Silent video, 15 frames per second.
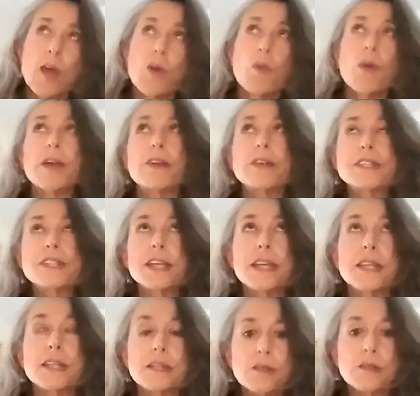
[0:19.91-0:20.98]
Whereas
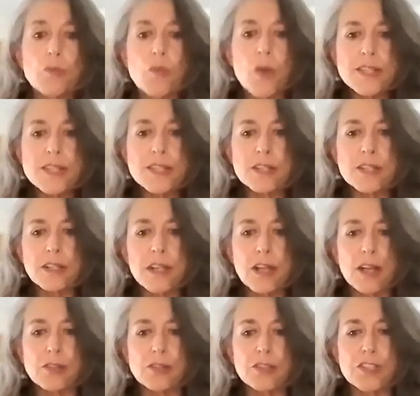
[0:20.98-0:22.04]
in Western
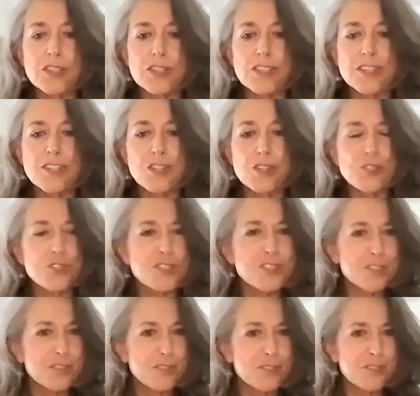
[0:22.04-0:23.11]
cultures, the use
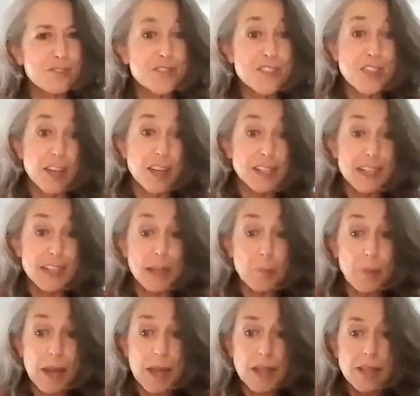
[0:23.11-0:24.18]
of psychedelic
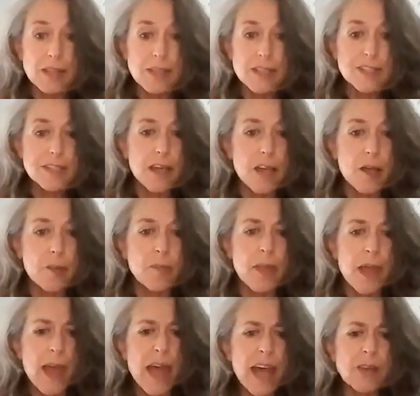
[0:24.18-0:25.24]
plants and
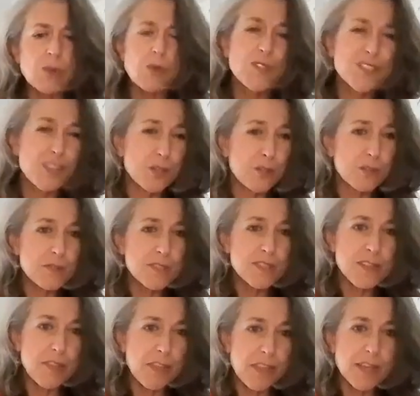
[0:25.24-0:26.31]
also
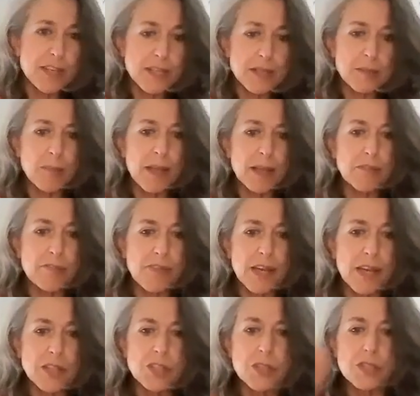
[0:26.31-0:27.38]
synthetic
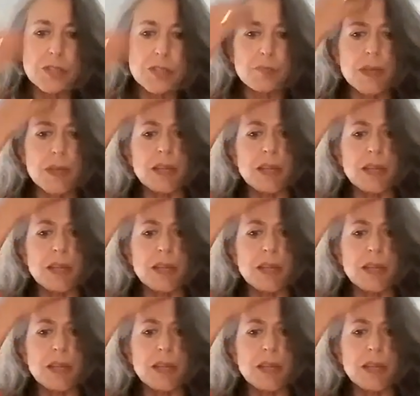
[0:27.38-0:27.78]
manufactured